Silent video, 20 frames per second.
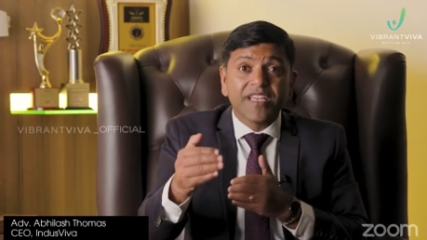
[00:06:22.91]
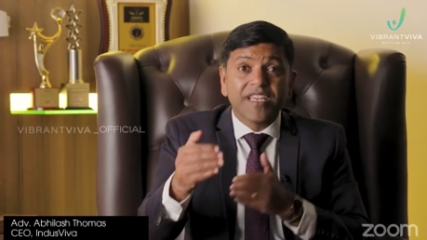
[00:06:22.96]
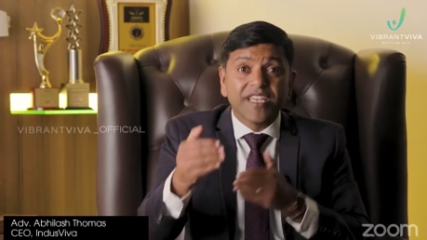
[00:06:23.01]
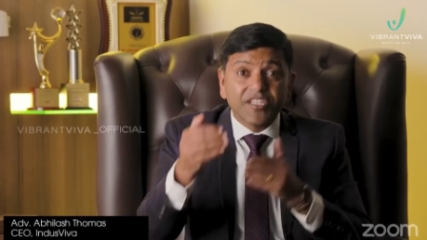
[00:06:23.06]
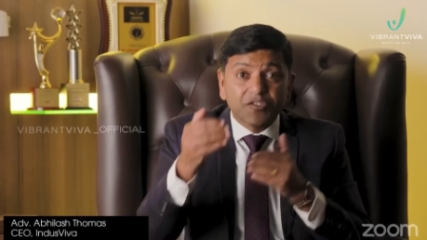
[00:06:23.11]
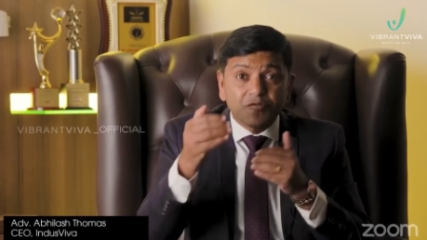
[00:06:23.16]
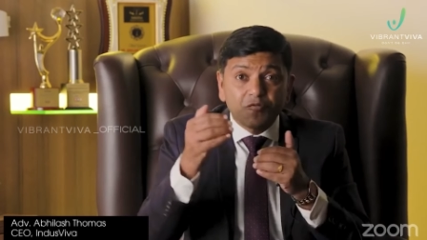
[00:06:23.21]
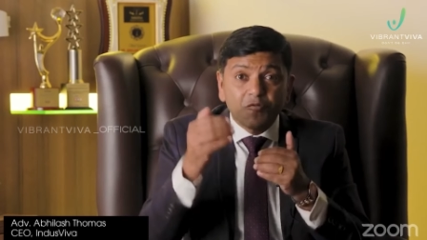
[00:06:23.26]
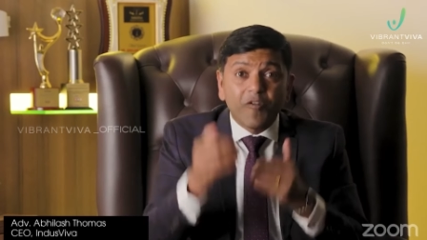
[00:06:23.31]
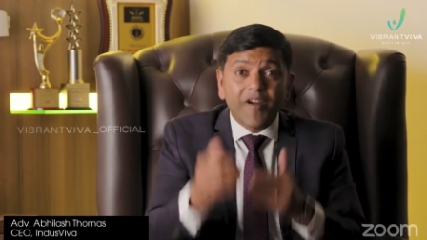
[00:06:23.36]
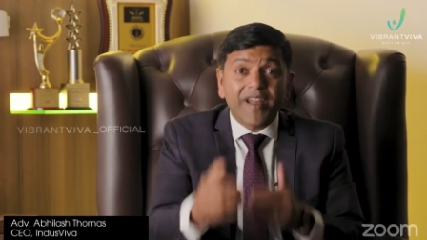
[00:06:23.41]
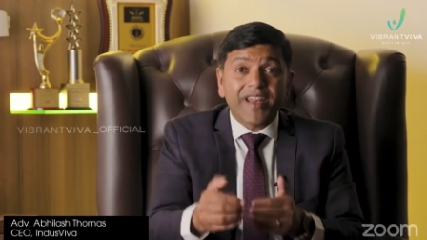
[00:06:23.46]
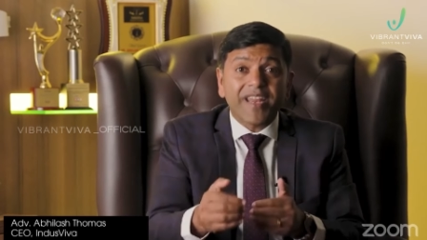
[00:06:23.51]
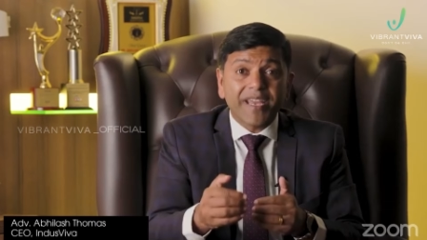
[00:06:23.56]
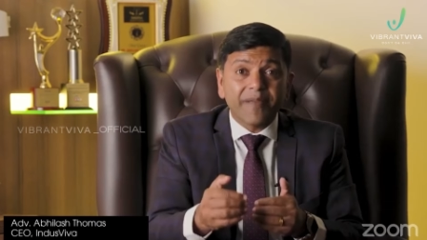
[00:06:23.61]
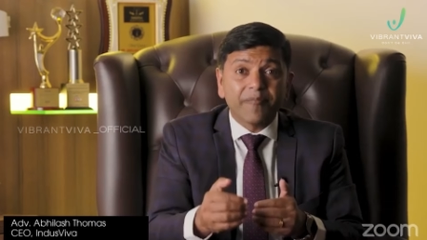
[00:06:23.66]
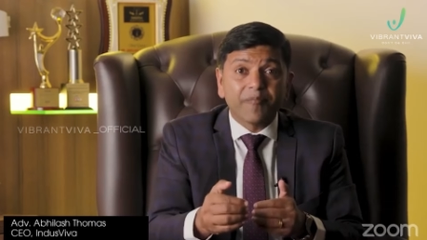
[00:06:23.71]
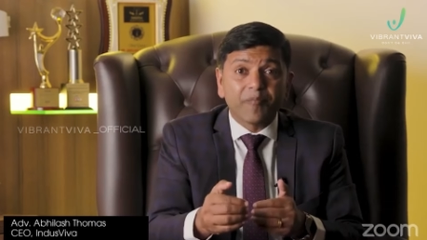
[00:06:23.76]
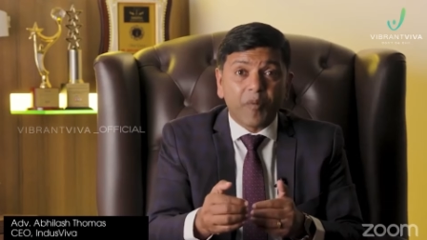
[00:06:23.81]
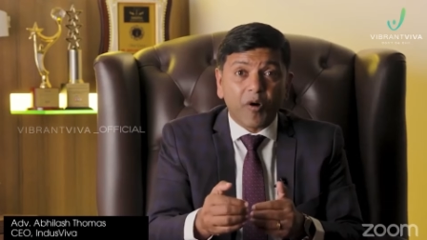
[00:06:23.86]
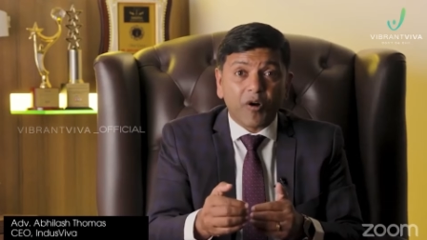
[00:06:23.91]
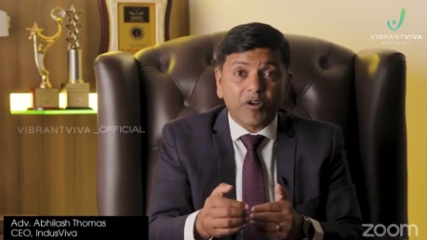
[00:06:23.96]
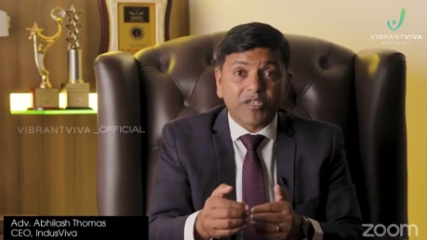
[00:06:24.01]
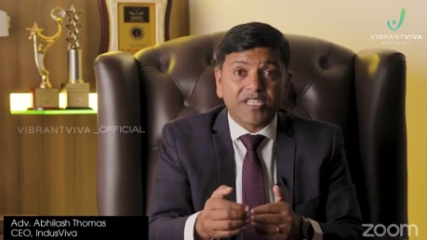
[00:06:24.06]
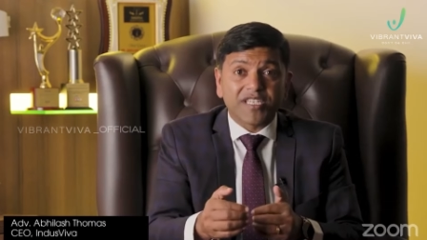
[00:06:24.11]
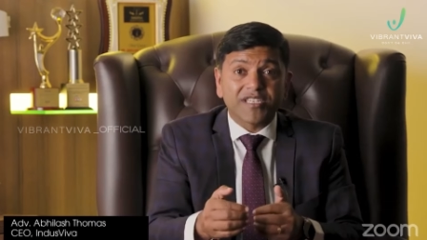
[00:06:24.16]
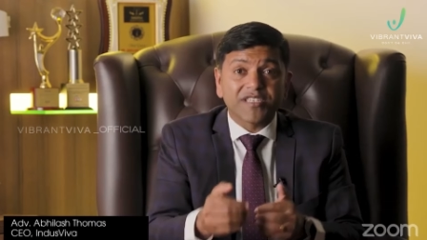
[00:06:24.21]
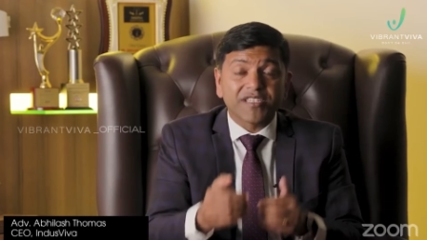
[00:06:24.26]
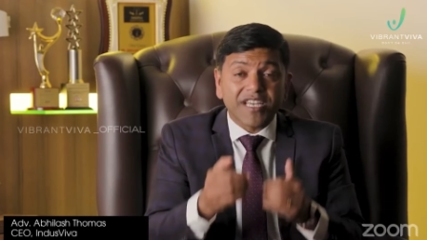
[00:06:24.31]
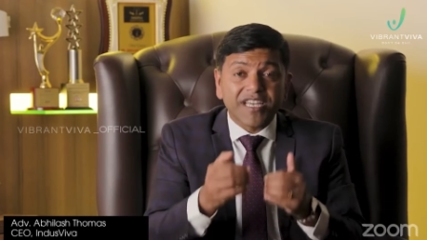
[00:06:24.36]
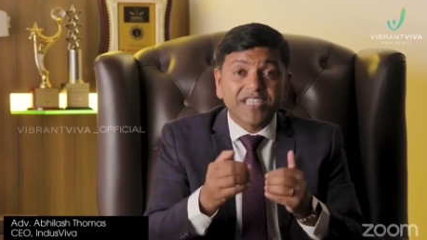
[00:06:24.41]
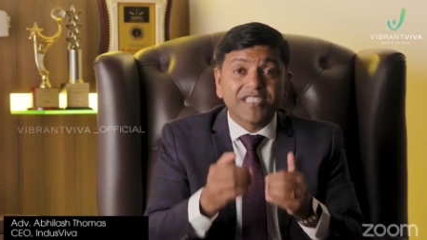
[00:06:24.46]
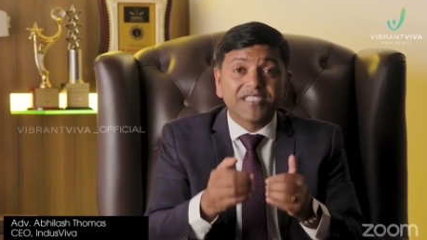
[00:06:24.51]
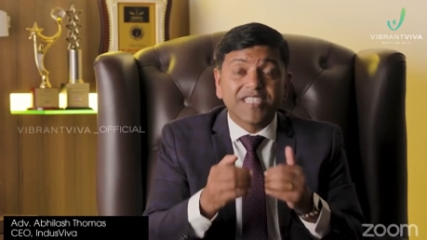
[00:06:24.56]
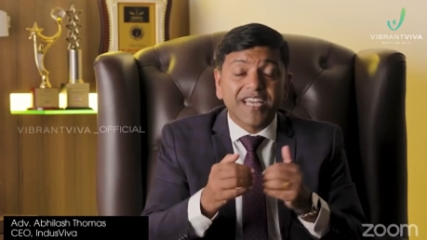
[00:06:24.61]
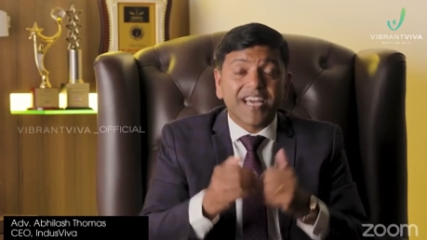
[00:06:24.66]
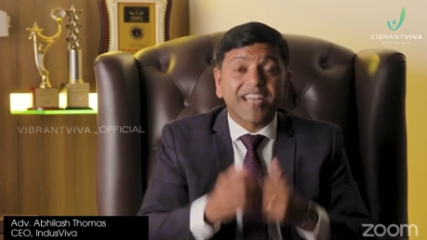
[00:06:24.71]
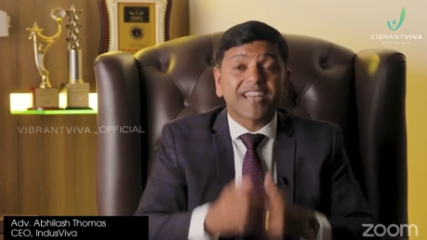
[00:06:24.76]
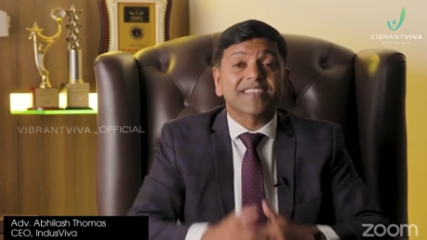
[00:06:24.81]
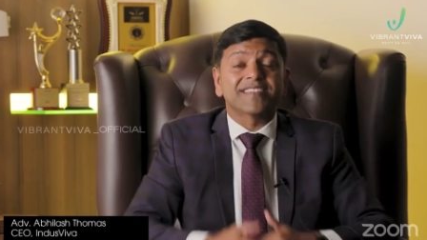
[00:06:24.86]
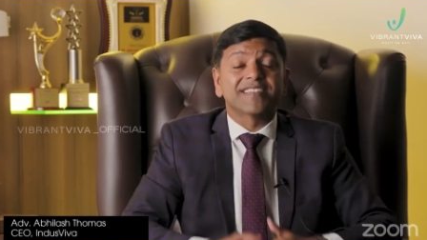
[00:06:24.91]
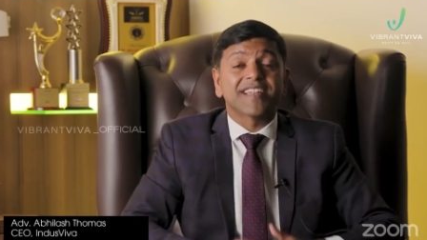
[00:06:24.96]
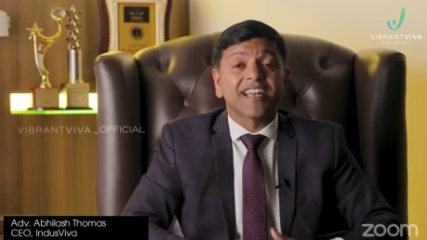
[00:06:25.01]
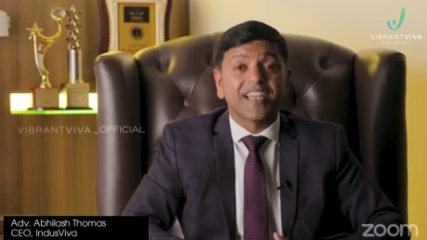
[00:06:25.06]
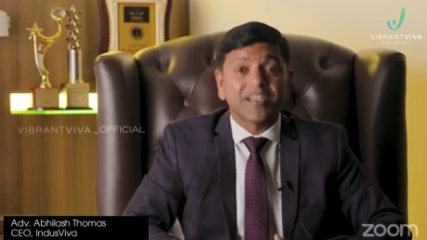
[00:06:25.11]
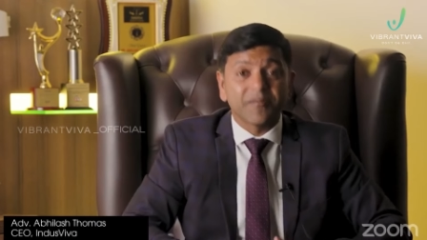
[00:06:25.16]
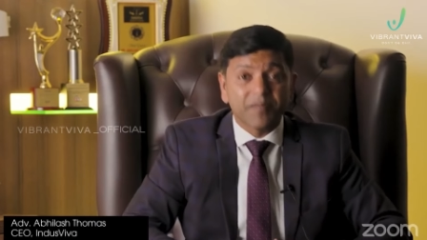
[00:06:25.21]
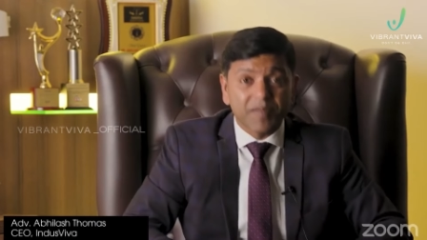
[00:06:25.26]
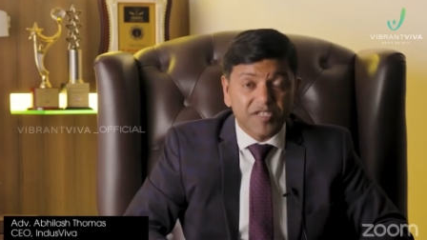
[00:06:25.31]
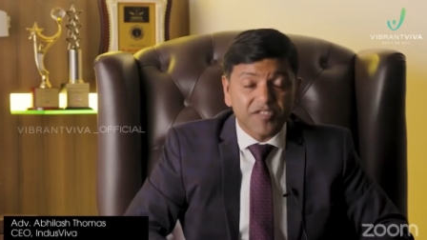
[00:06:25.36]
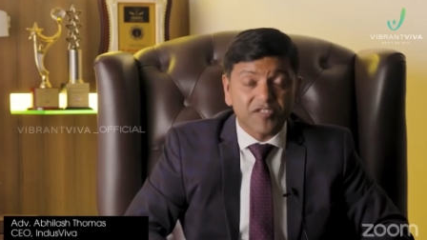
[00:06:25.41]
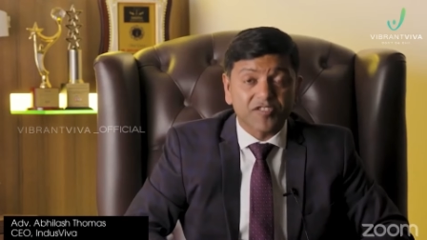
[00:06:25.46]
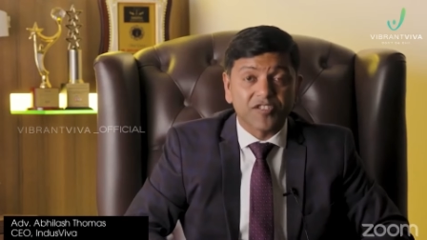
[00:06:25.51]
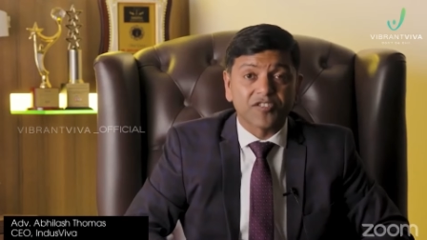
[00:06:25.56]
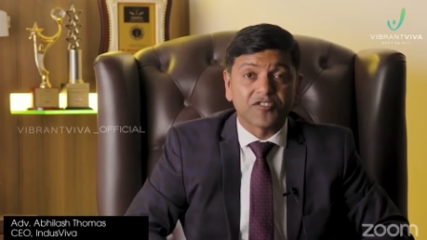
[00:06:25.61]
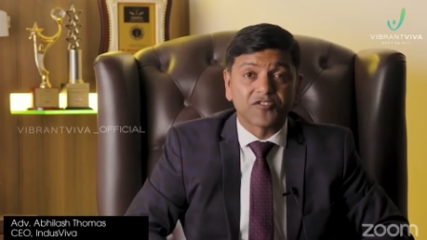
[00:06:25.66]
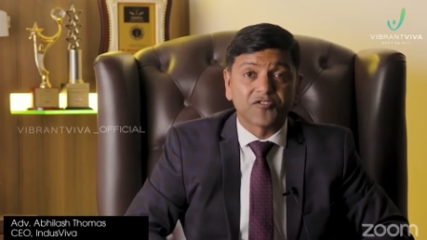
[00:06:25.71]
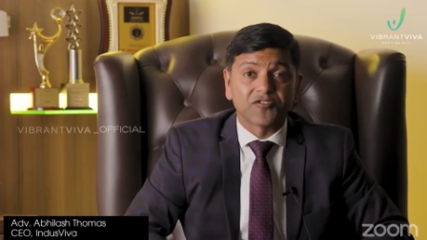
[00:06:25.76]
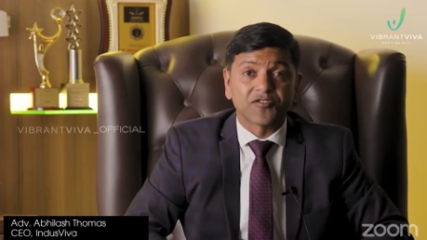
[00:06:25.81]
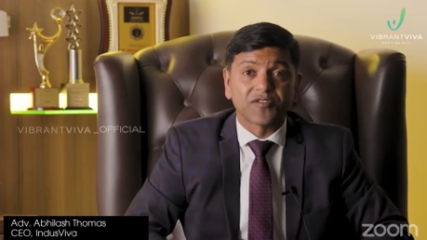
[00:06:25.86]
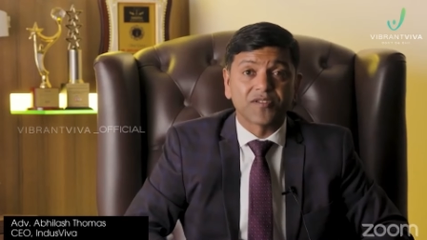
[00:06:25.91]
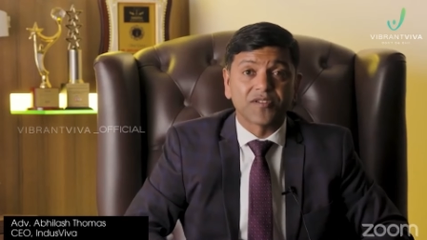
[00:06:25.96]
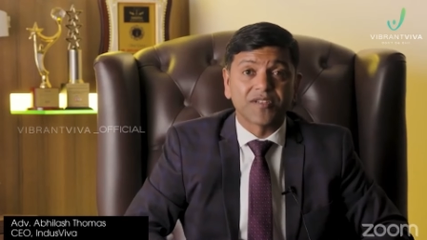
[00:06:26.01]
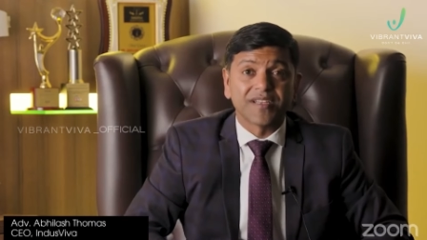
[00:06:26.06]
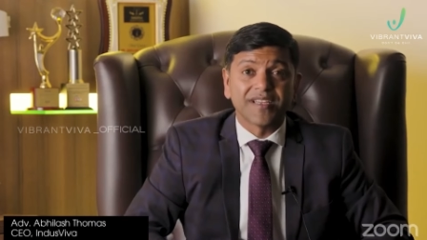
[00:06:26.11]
is very important in direct selling business.